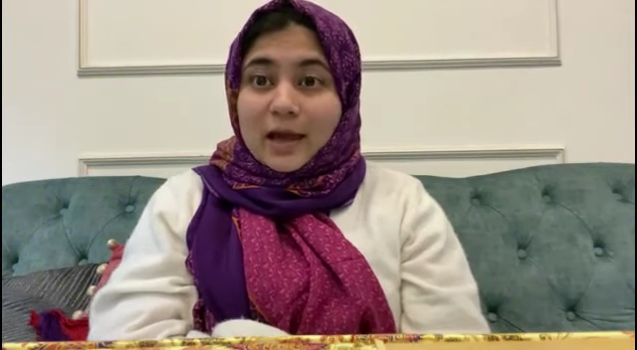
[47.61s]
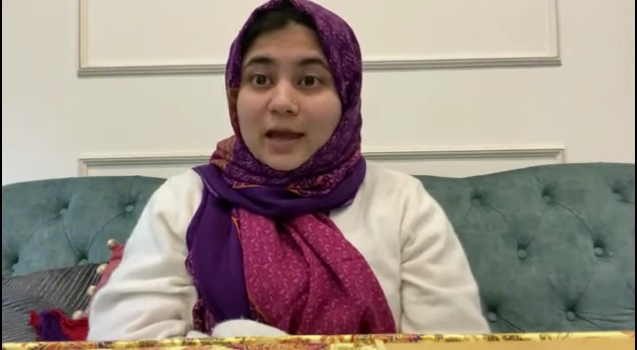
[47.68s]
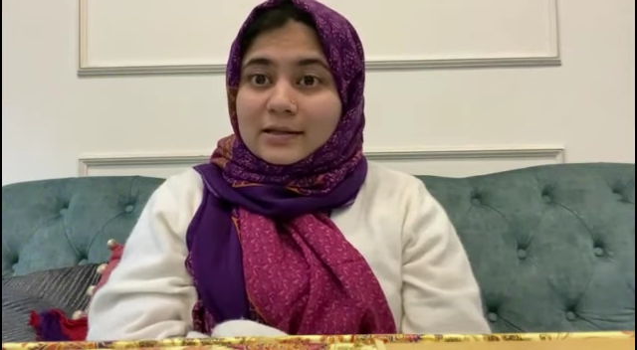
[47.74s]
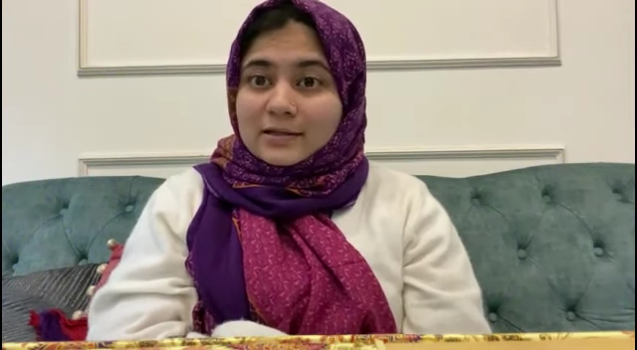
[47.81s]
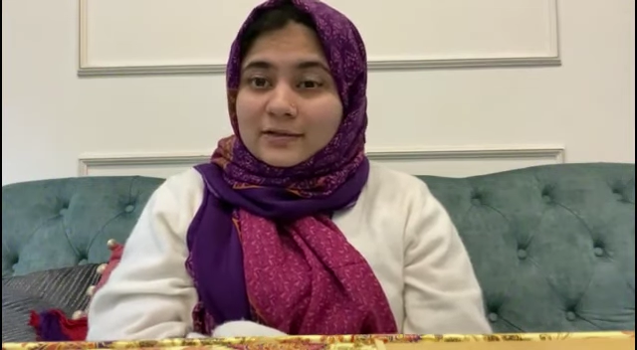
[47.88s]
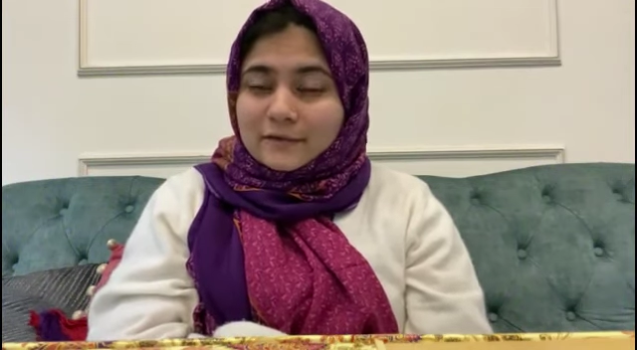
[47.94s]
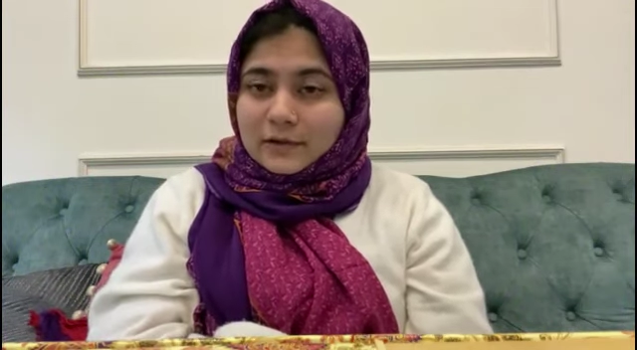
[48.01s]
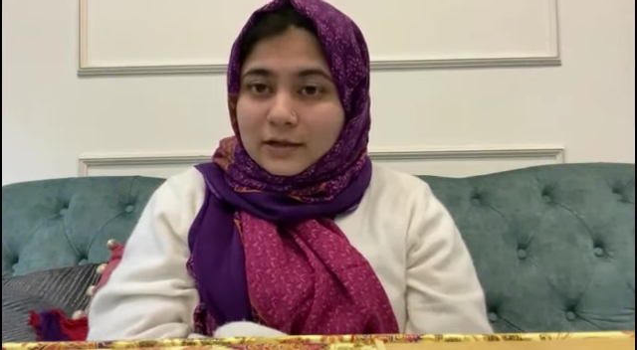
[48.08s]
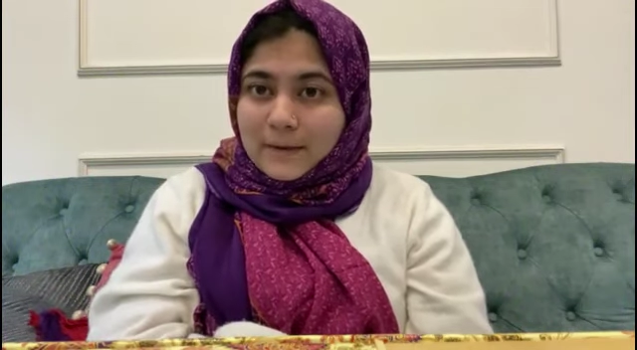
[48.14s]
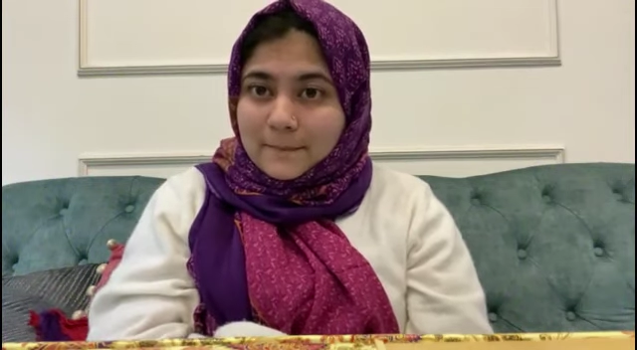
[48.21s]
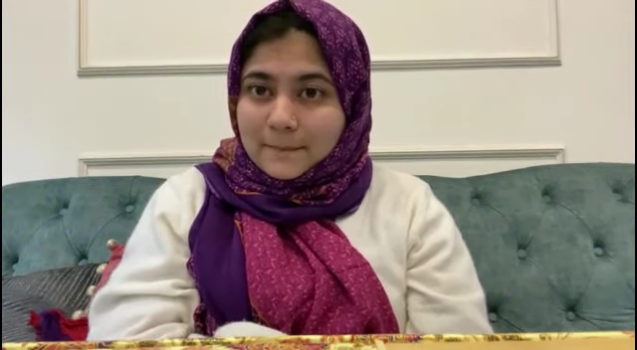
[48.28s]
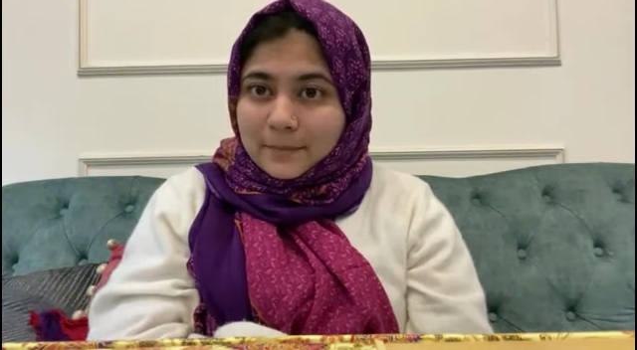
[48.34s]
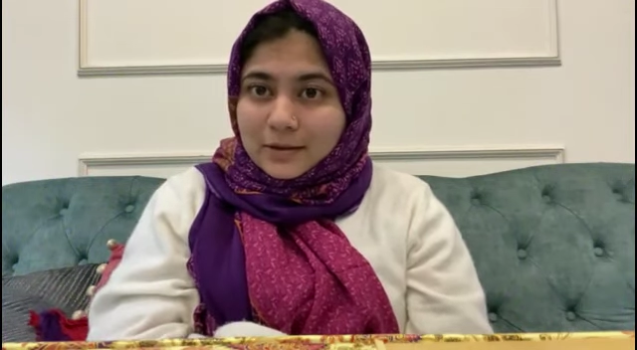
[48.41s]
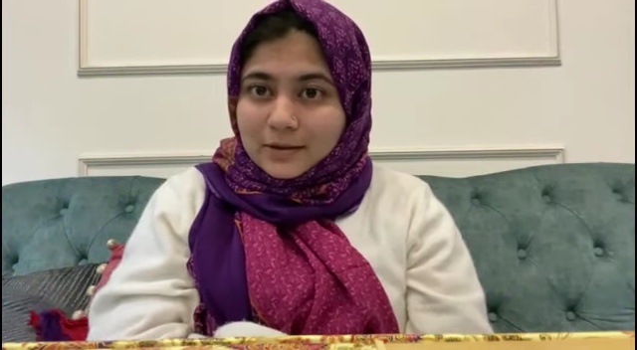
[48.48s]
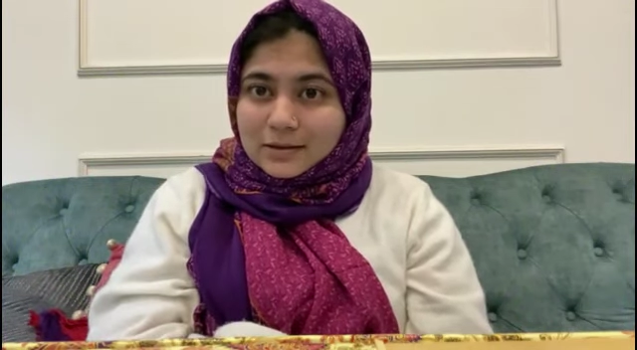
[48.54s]
and
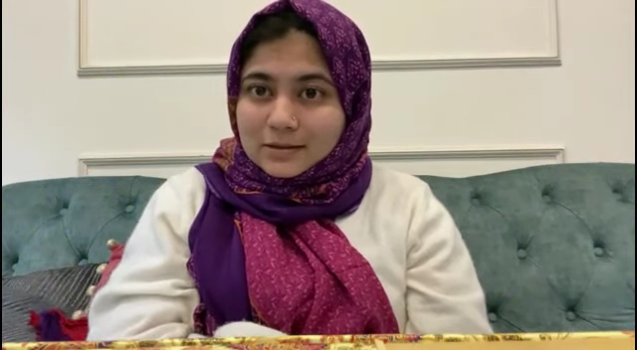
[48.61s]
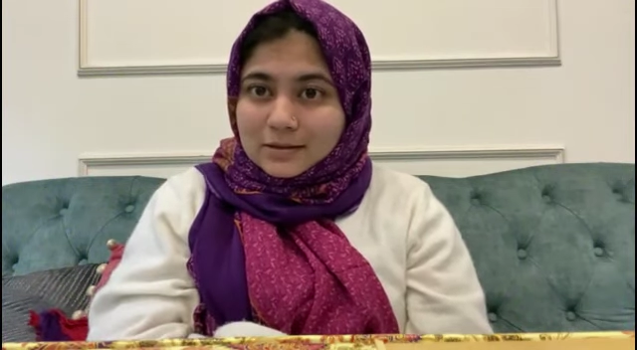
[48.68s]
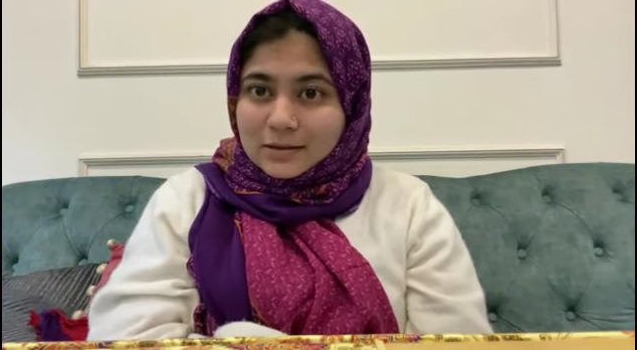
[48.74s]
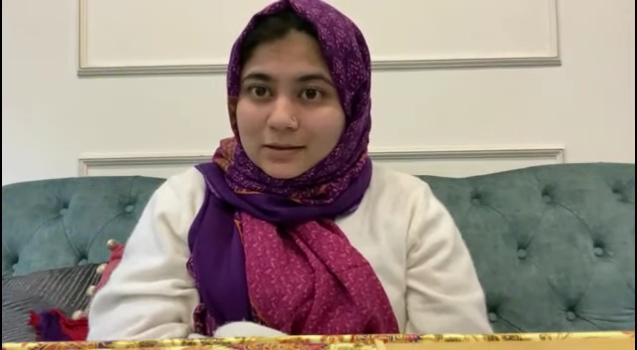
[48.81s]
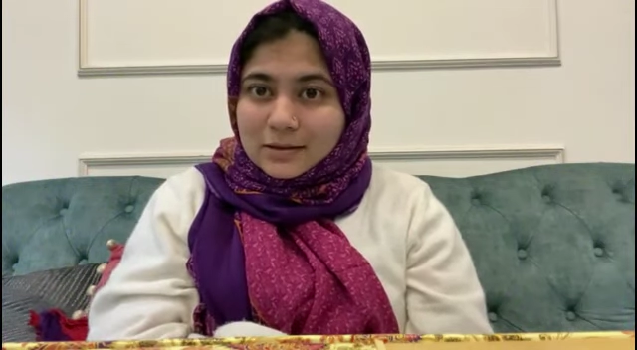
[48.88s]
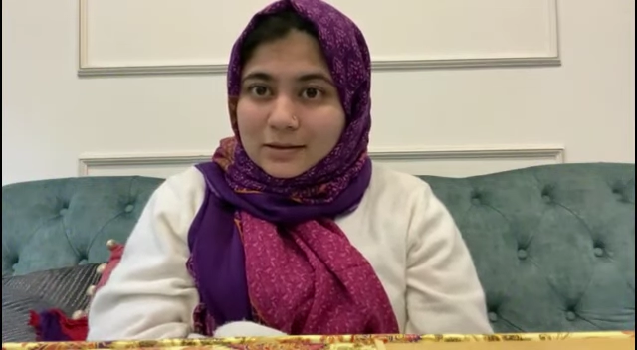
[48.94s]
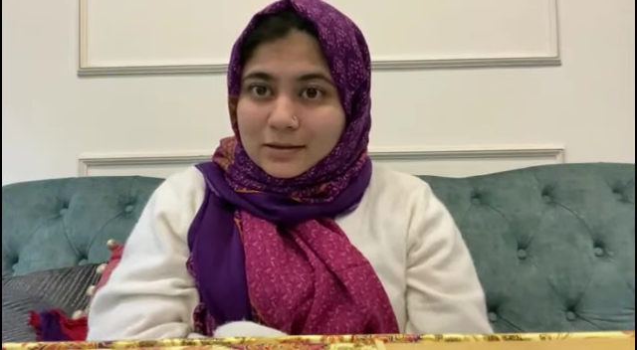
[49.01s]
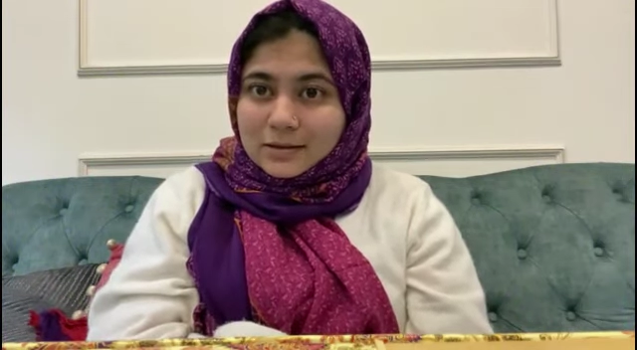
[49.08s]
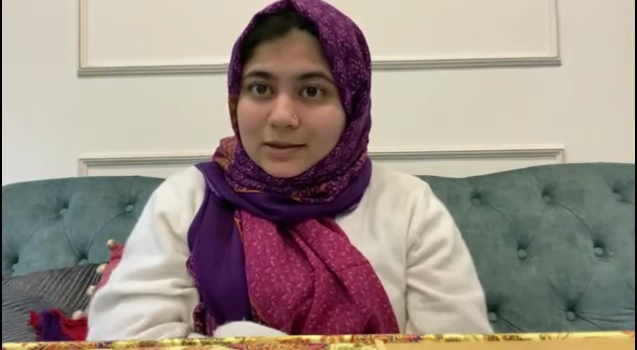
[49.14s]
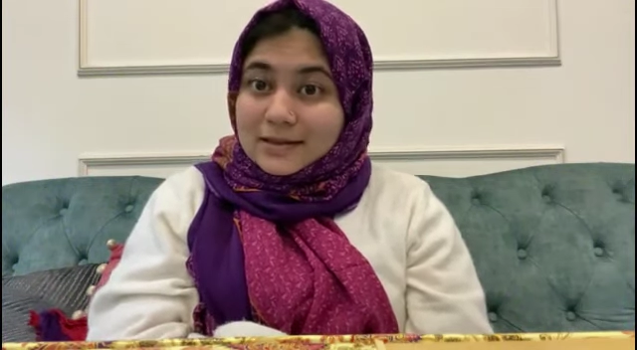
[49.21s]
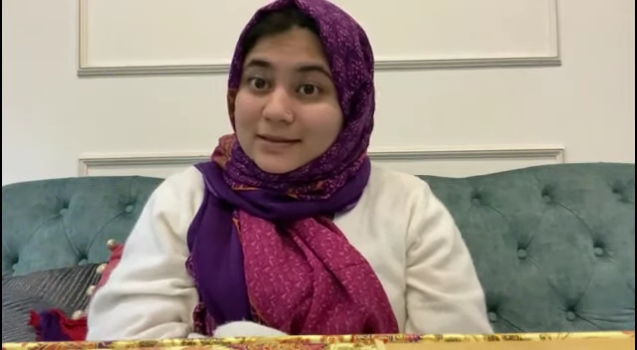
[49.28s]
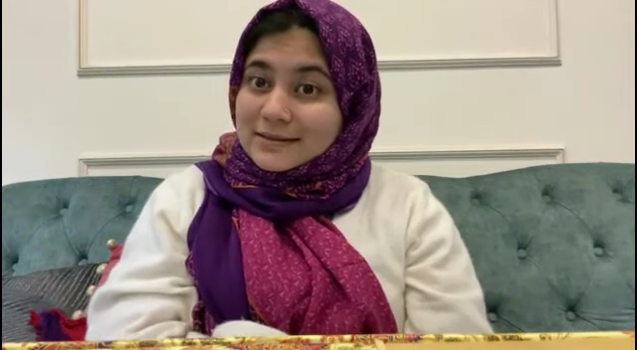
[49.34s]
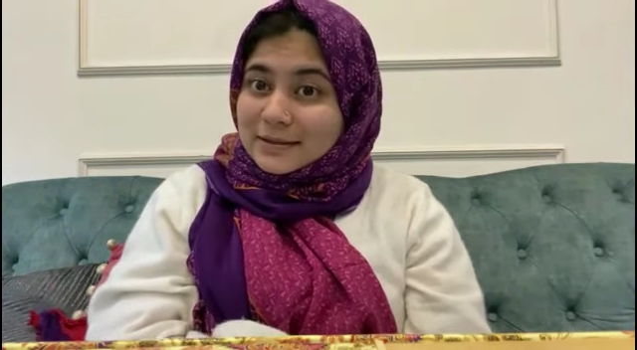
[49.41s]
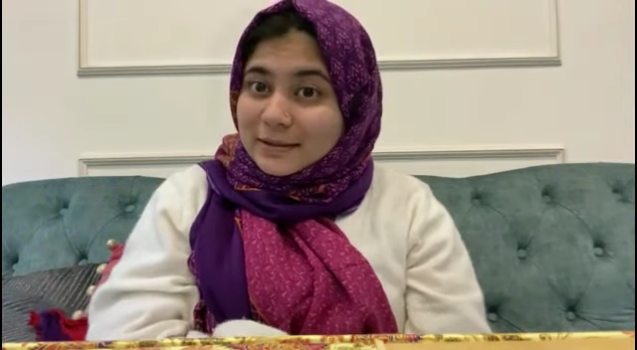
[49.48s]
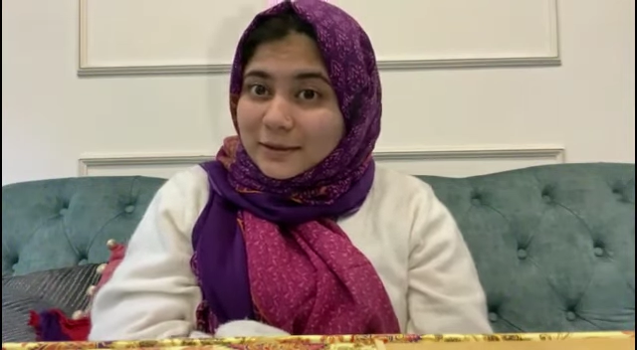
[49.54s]
development
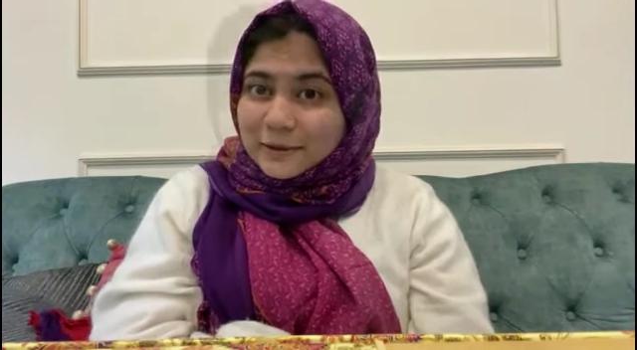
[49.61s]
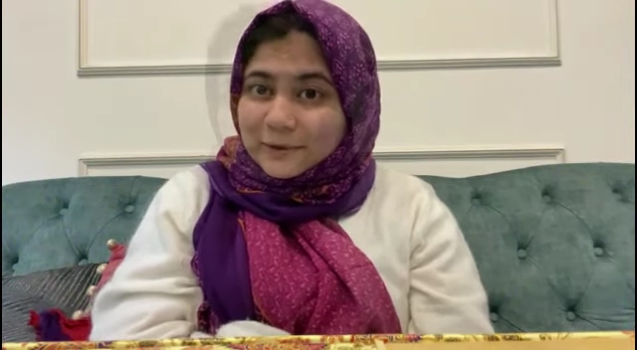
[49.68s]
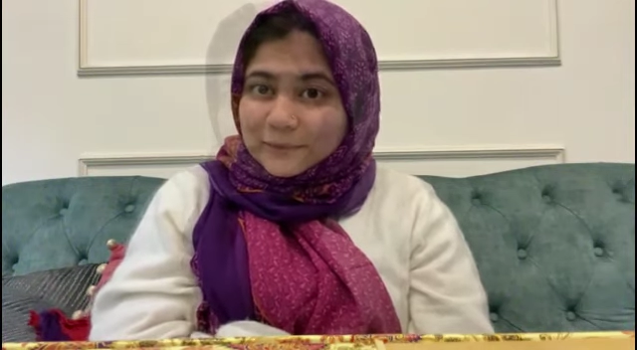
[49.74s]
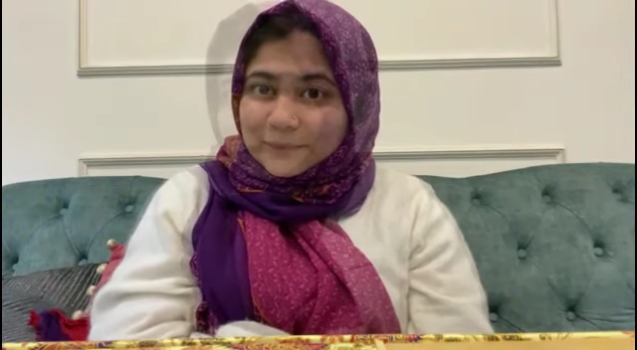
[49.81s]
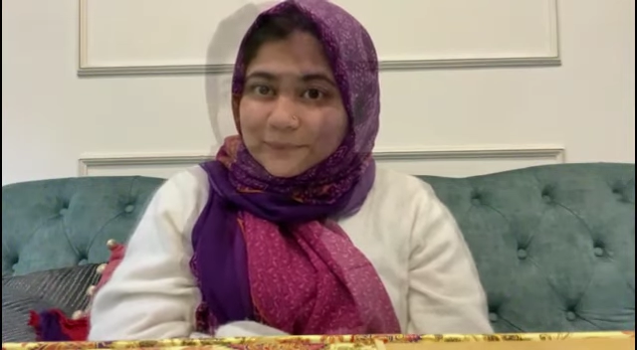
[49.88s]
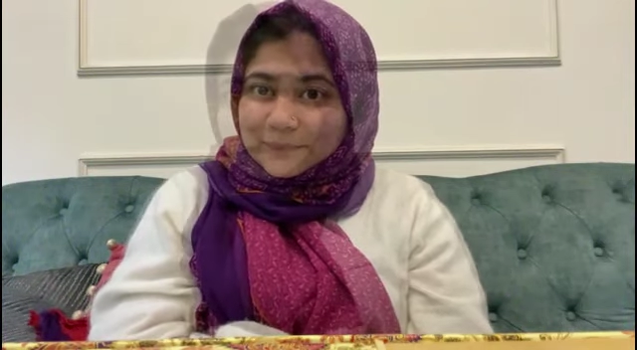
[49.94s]
is here.